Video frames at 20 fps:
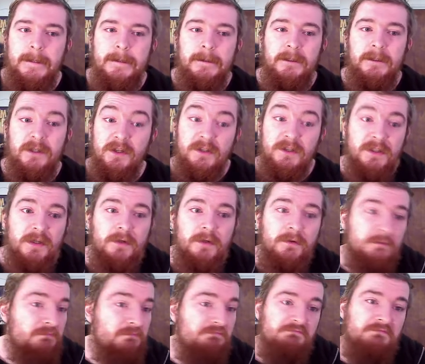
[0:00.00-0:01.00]
Good,
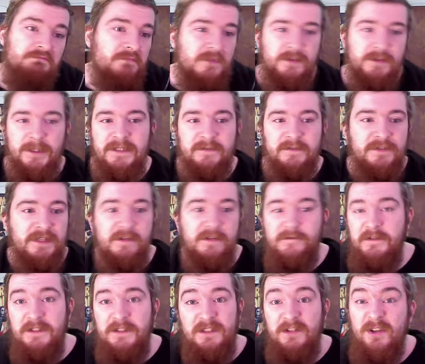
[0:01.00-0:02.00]
speaks for
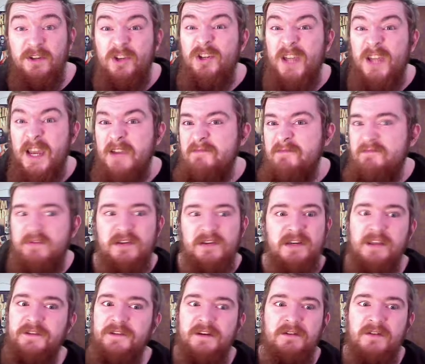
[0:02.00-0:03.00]
itself, it's a good game,
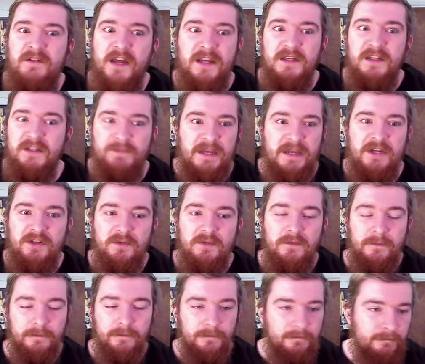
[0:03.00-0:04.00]
but nothing like
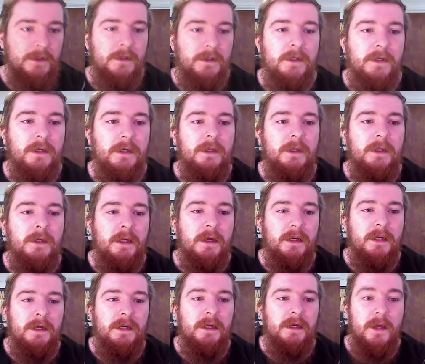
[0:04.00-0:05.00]
special.
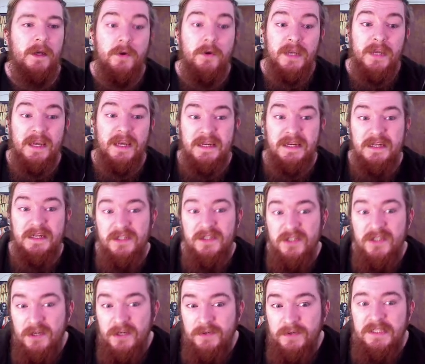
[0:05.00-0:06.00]
Okay,
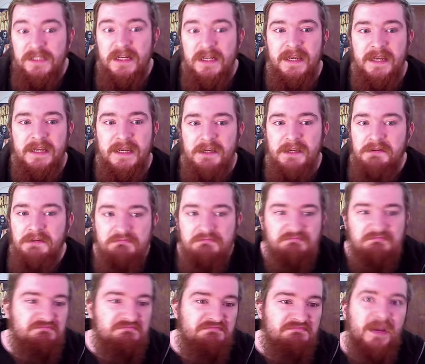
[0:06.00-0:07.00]
so it's like
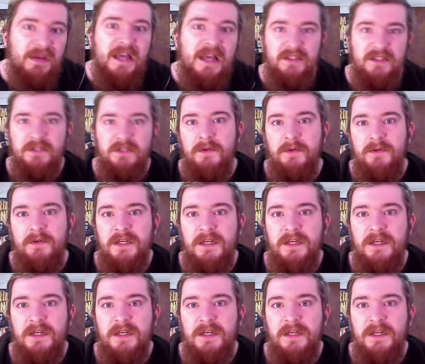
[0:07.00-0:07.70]
passable,